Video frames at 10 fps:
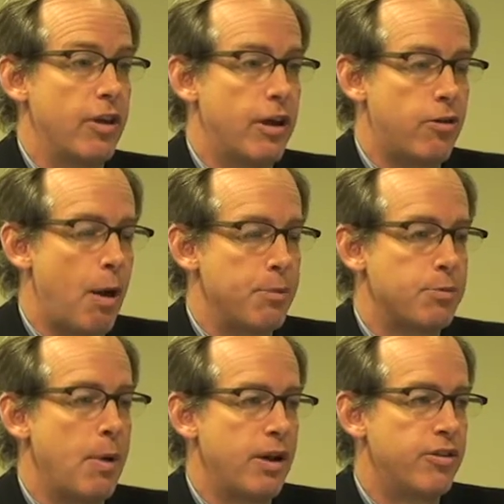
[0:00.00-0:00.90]
at a
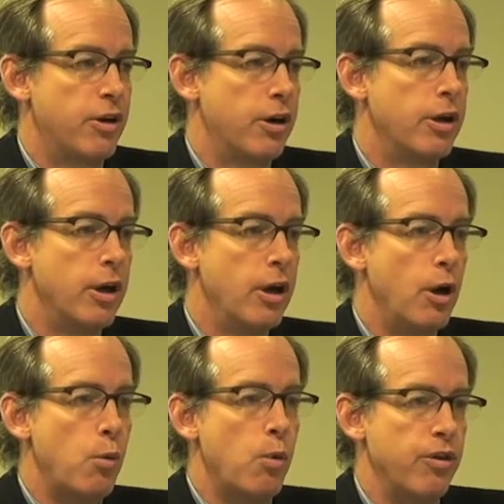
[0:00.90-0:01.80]
Trappist monastery,
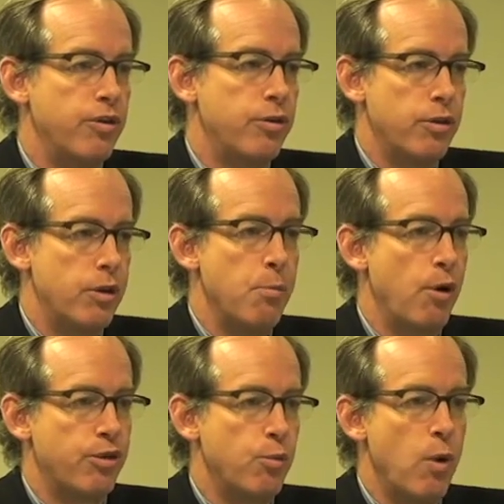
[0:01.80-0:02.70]
was the
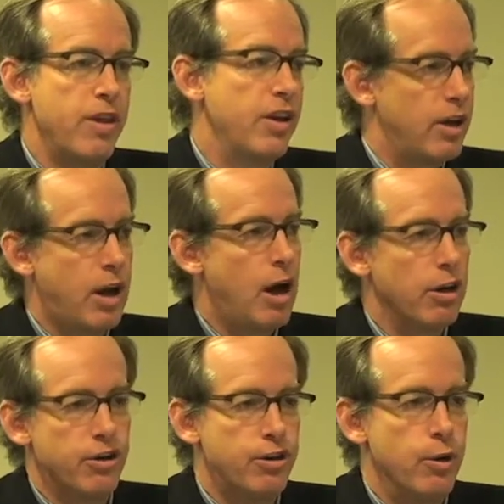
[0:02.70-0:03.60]
most with it
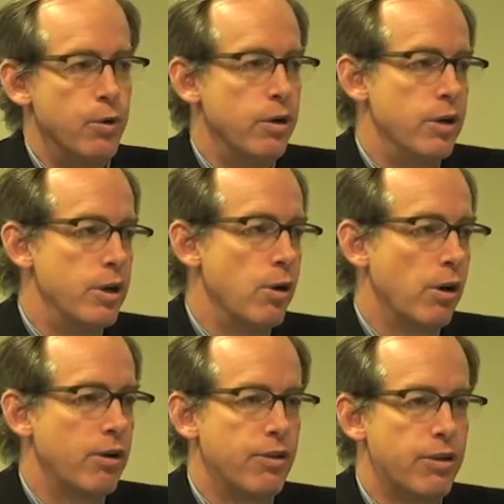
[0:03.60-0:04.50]
college student in New
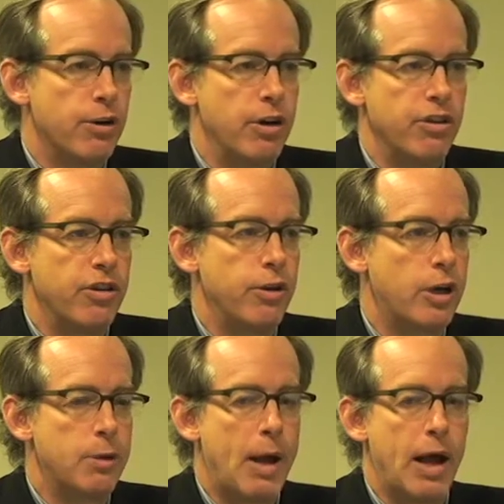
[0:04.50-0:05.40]
York of the 30s that you
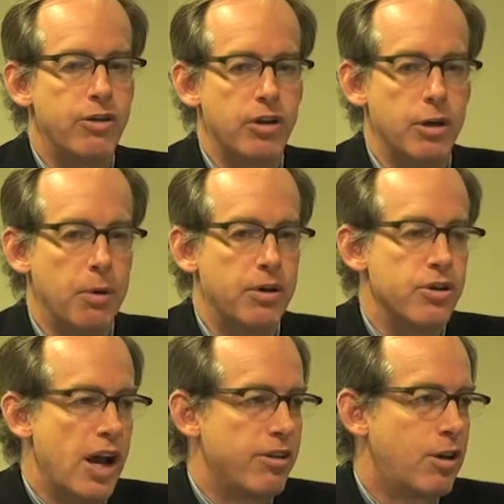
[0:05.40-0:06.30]
could imagine. He went to
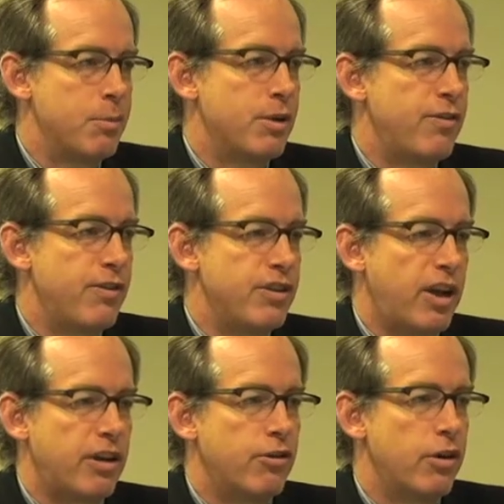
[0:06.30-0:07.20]
jazz clubs on
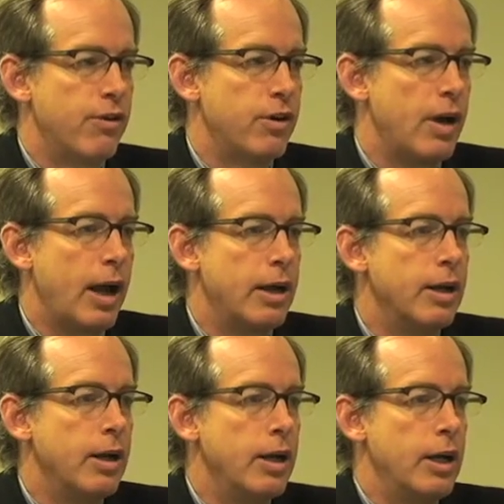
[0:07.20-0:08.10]
52nd Street every night.
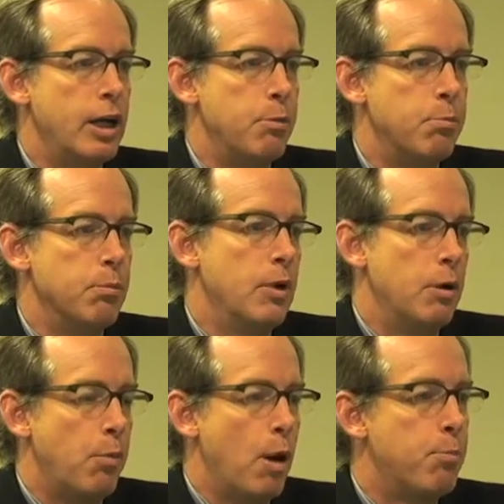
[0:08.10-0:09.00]
He uh,
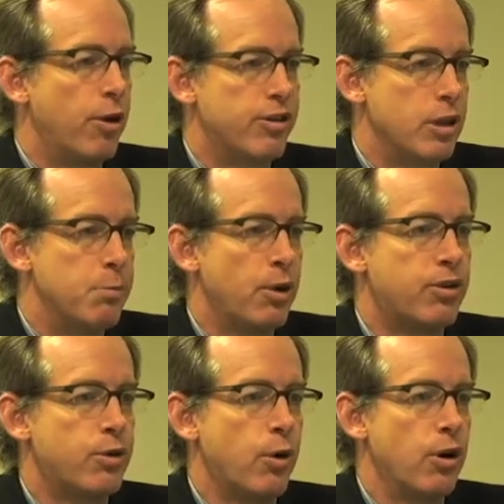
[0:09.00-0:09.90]
bought books in the
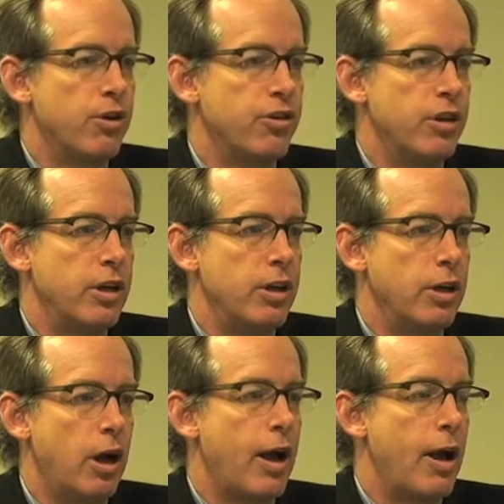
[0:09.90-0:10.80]
bookstores. He
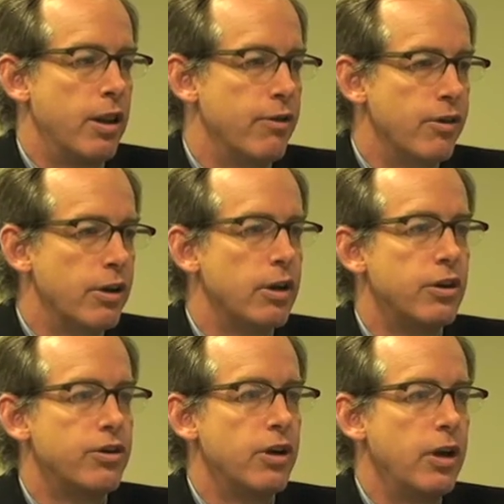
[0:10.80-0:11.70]
hung out in the
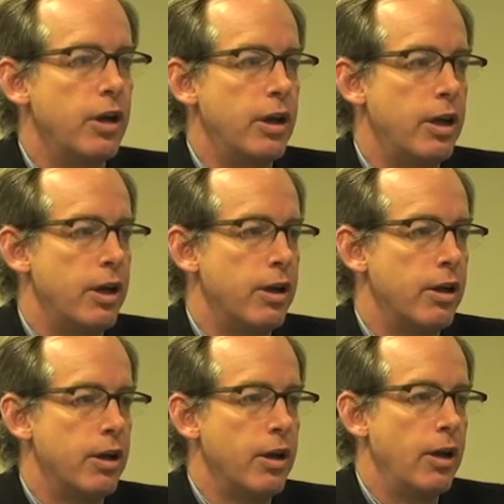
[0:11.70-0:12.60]
village.
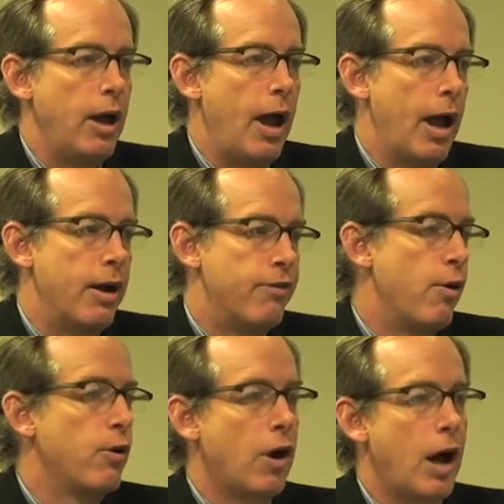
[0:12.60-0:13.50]
He had a
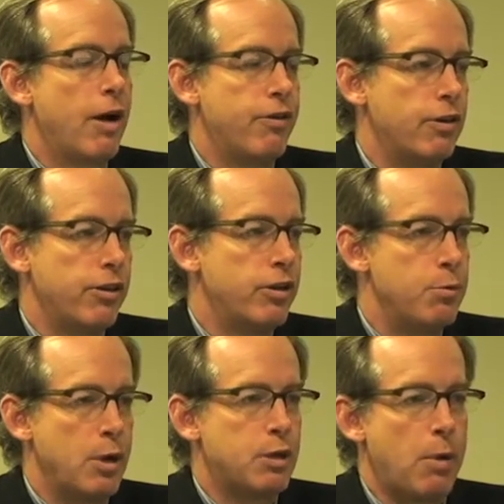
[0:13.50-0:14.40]
phonograph and listened to
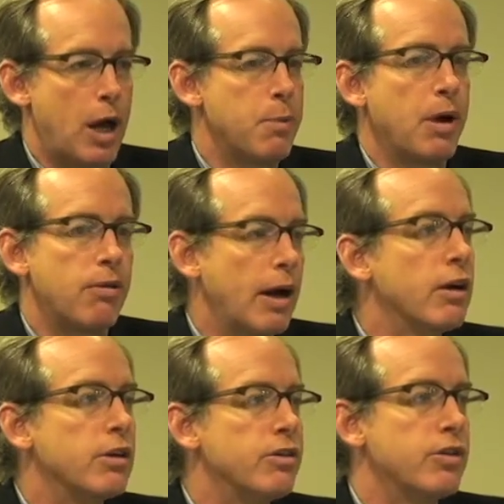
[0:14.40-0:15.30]
Bix Beiderbecke
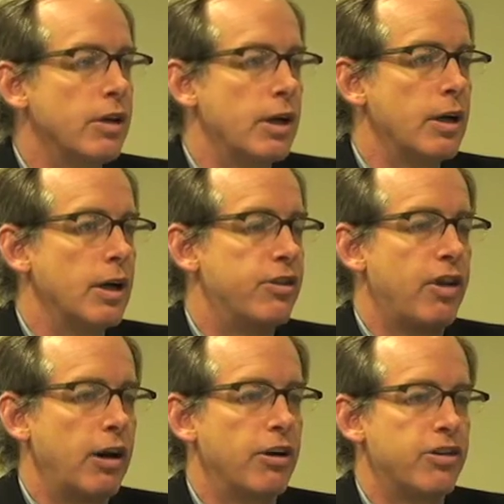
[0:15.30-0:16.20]
records,
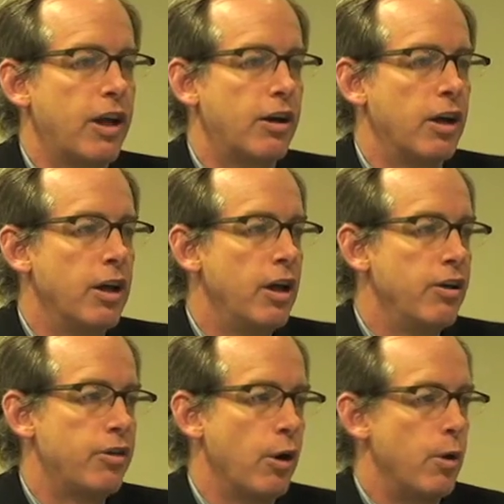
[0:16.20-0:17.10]
etc., uh, etc. Et
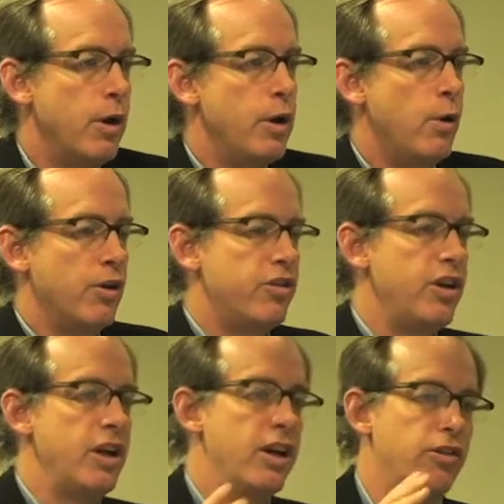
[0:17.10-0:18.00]
so you could
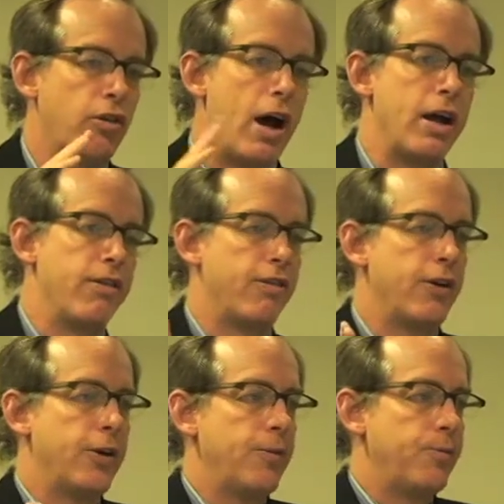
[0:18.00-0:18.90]
see in his life
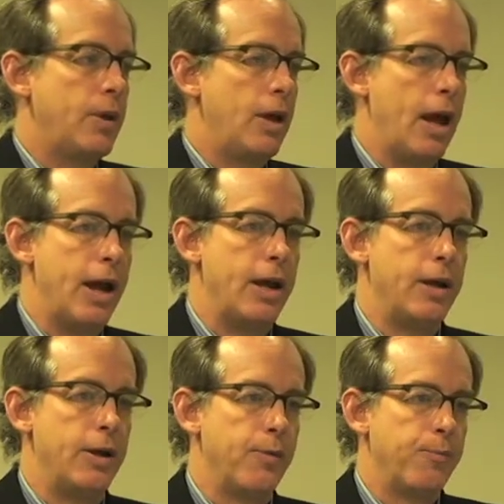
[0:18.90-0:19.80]

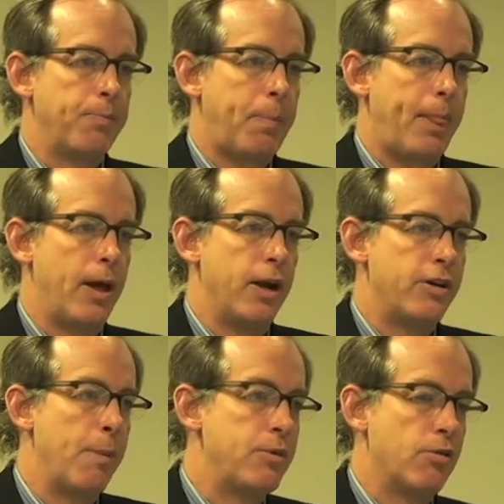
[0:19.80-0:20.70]
a, an
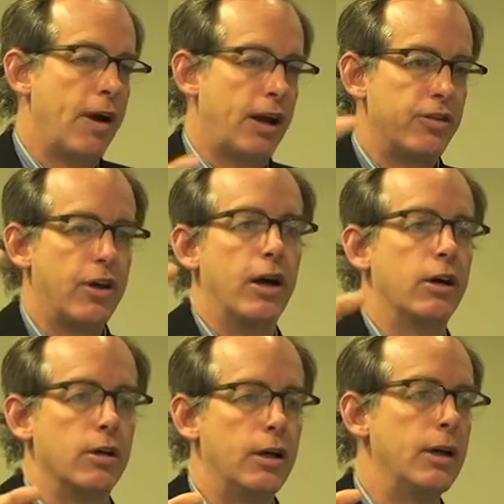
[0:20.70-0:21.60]
attempt to
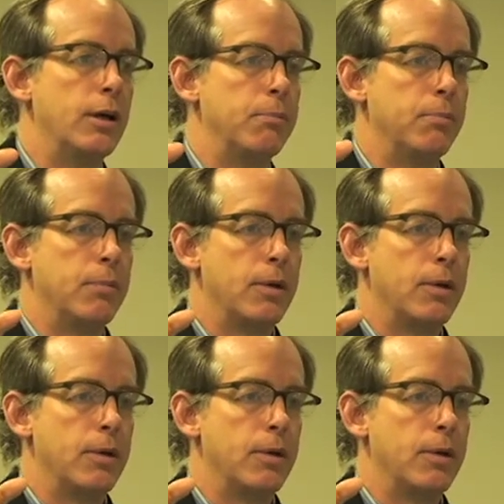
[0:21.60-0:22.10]
reconcile um,